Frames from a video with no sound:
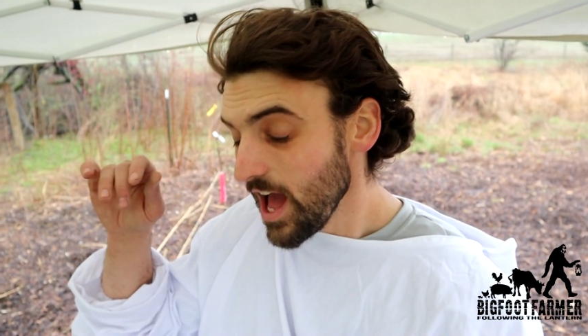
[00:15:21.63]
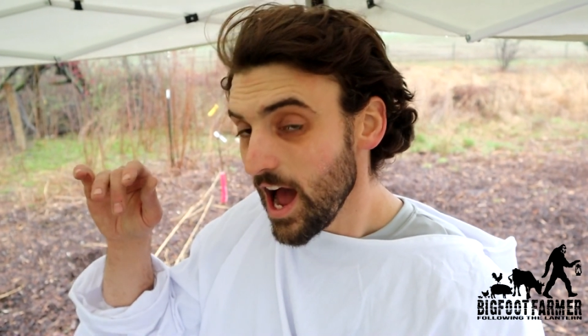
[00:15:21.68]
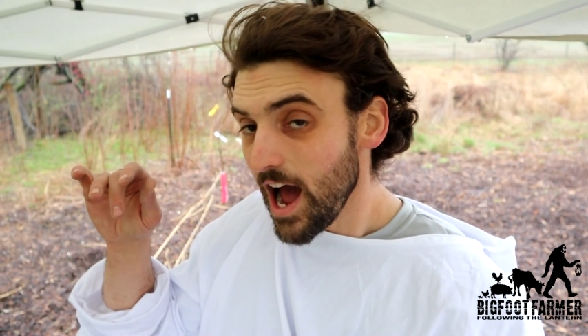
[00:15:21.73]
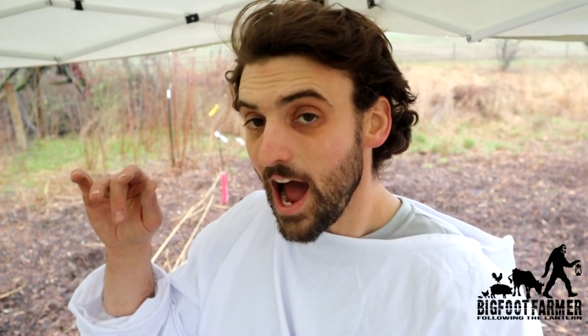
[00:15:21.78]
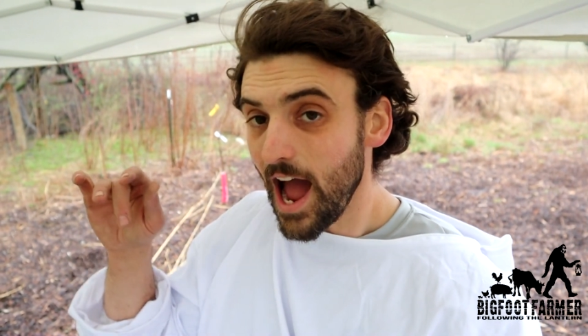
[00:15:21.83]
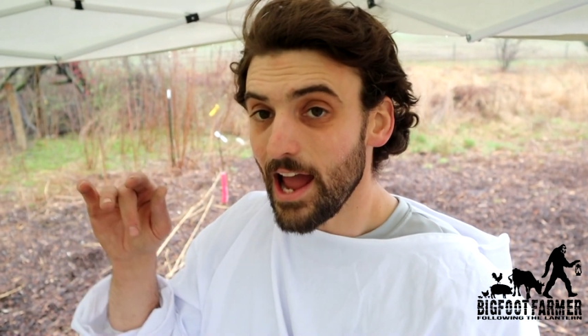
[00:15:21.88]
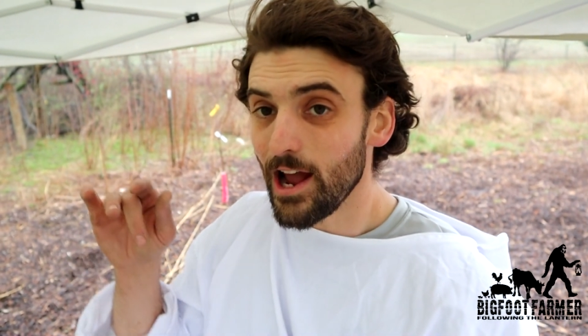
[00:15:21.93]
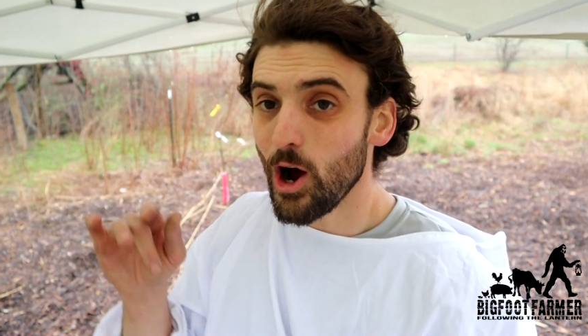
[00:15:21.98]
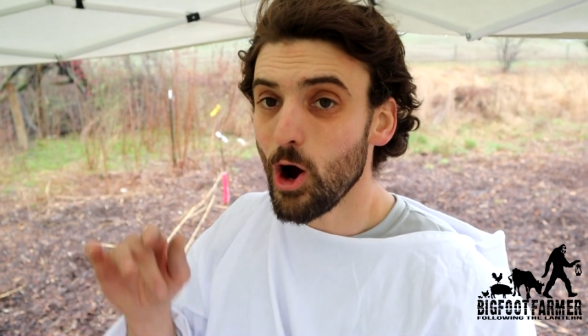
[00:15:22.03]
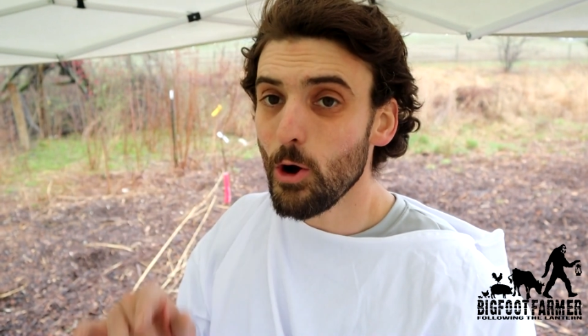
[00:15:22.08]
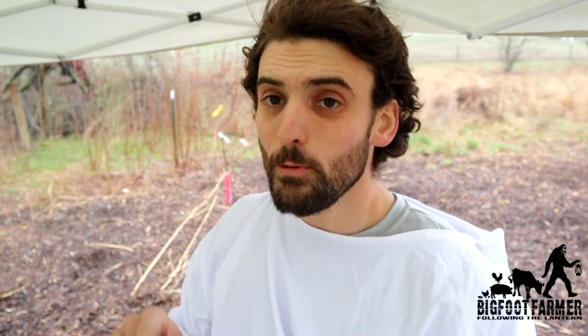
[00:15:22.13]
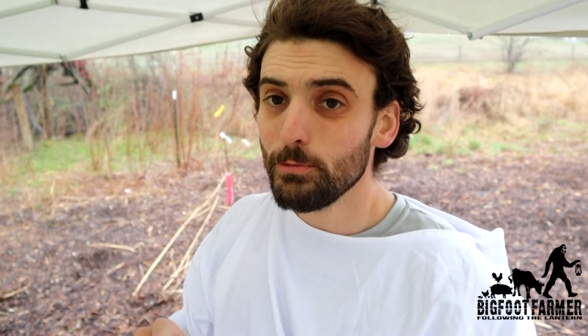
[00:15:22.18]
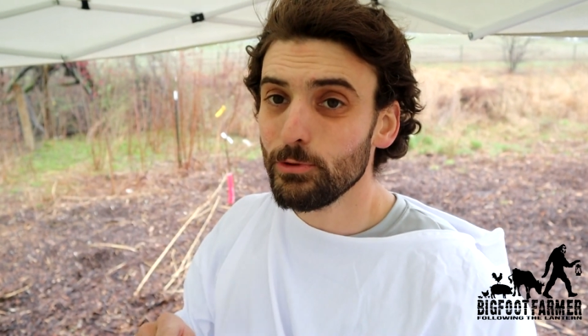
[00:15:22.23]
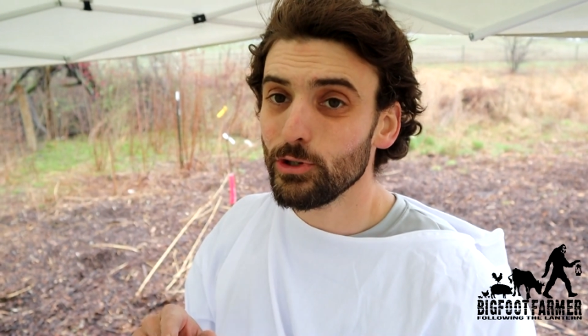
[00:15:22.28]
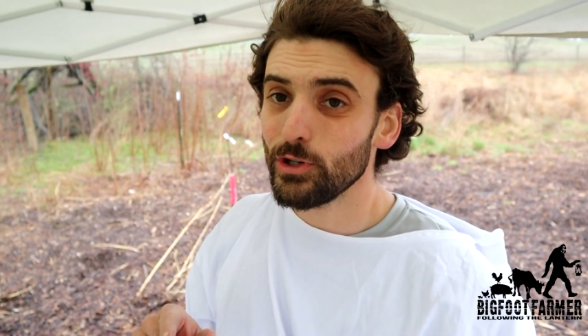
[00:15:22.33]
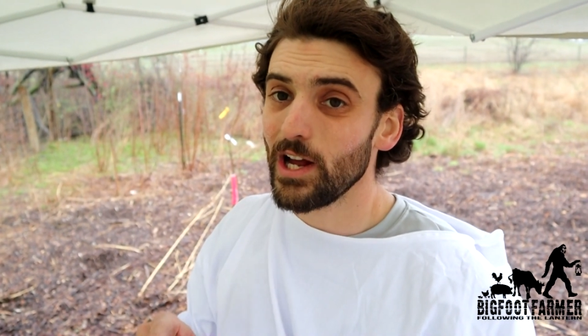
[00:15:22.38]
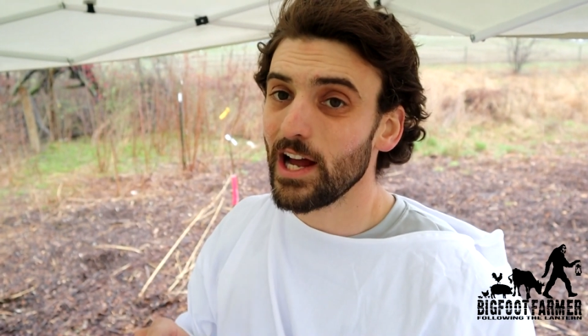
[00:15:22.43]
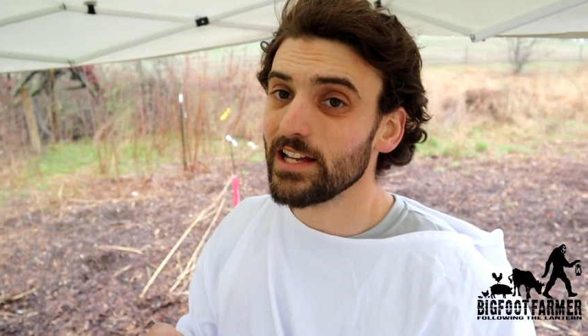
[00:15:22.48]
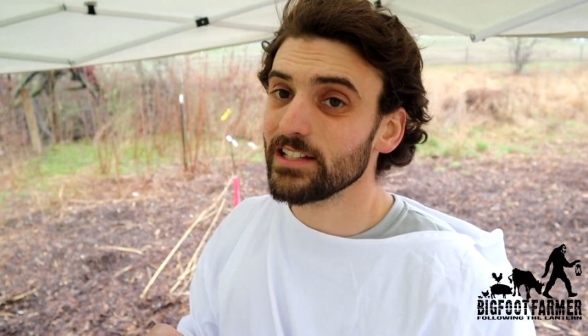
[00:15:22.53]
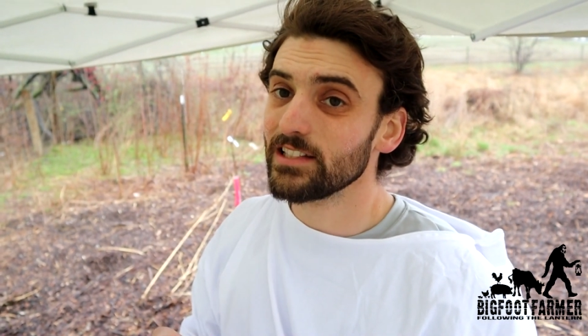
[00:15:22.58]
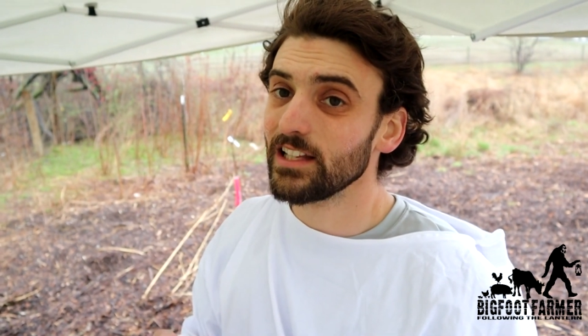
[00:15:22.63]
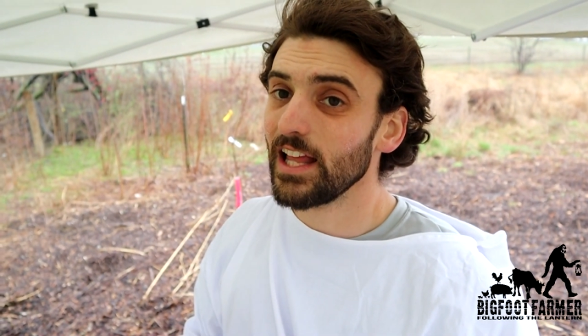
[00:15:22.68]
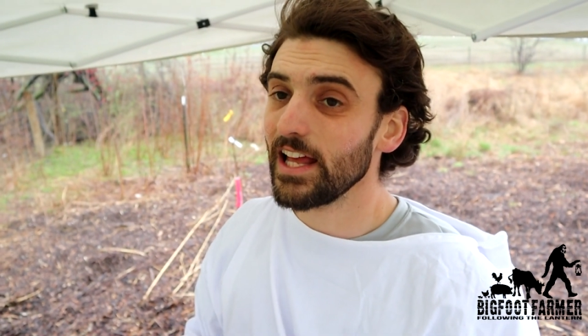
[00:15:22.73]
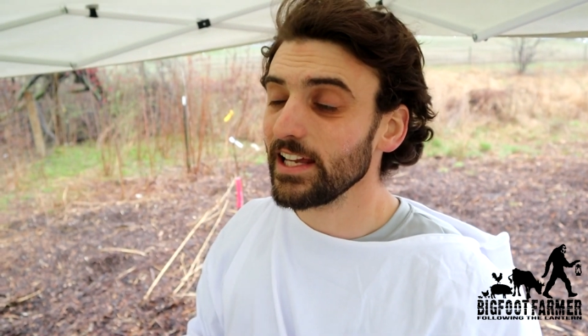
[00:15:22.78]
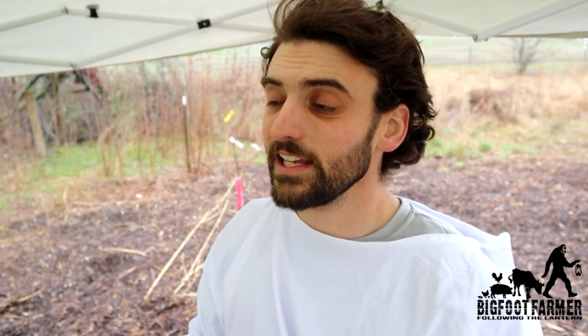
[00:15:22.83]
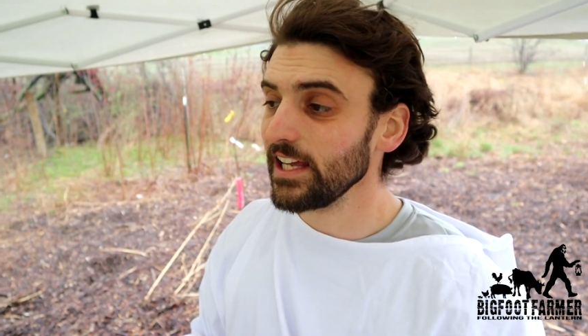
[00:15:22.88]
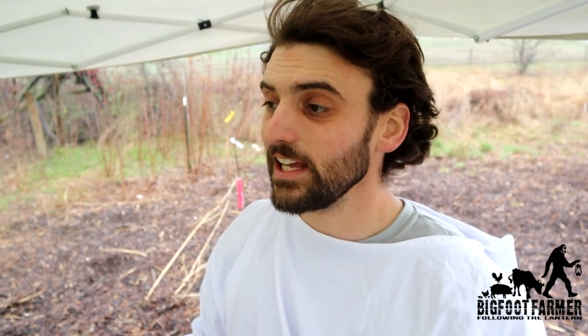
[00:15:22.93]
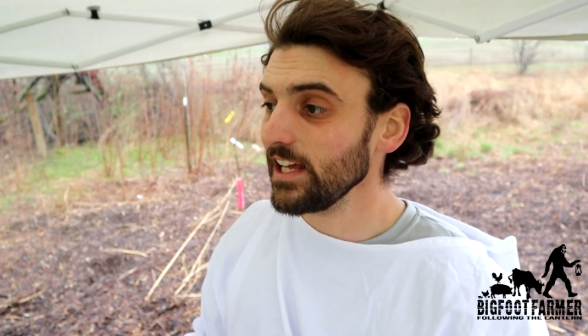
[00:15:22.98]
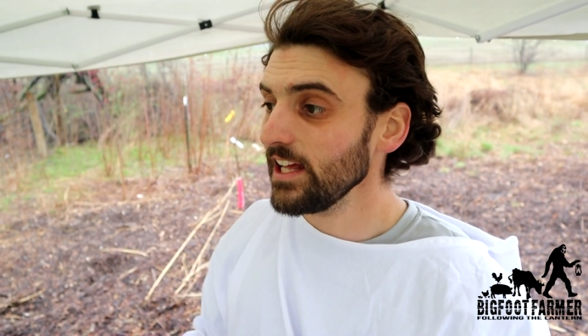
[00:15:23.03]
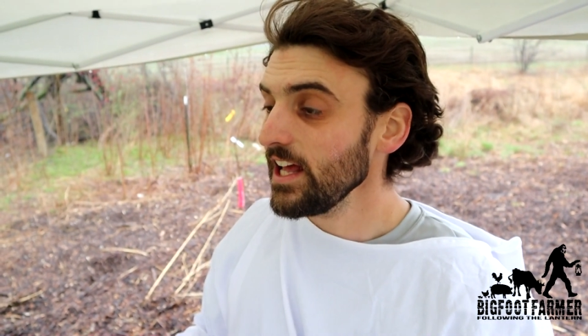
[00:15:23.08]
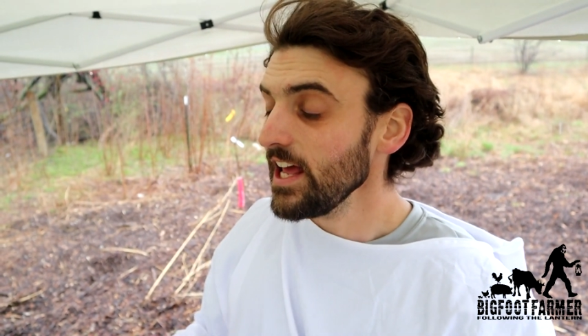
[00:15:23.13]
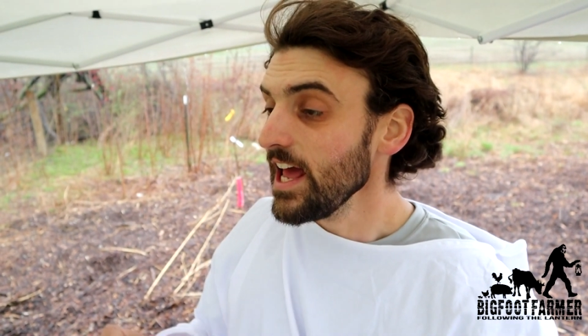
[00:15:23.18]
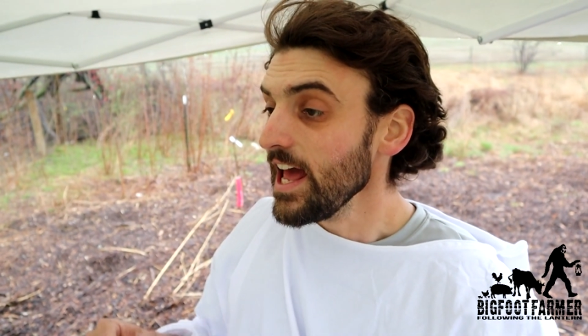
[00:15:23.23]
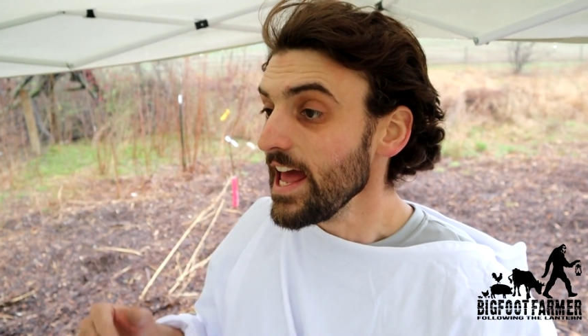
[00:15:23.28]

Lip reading: I hope you guys like it.